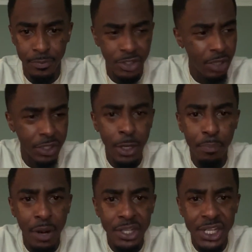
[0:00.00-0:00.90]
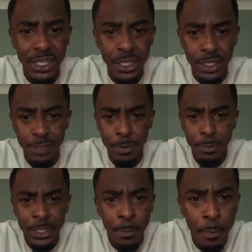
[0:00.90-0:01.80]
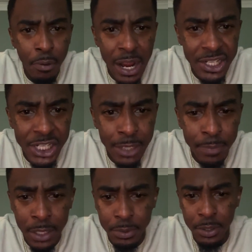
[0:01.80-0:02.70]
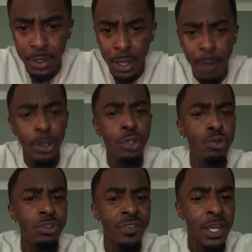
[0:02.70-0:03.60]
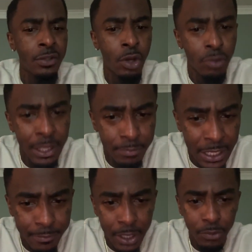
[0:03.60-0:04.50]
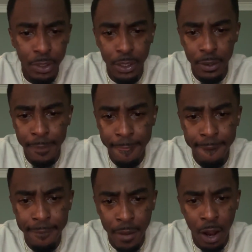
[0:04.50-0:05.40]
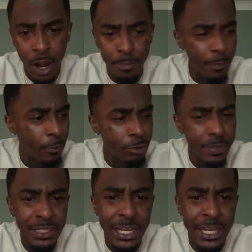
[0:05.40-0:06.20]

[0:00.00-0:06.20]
What y'all think a project is? People like, I'm a project baby. I'm a huge fan of Kodak Black, by the way. All right, but supposed to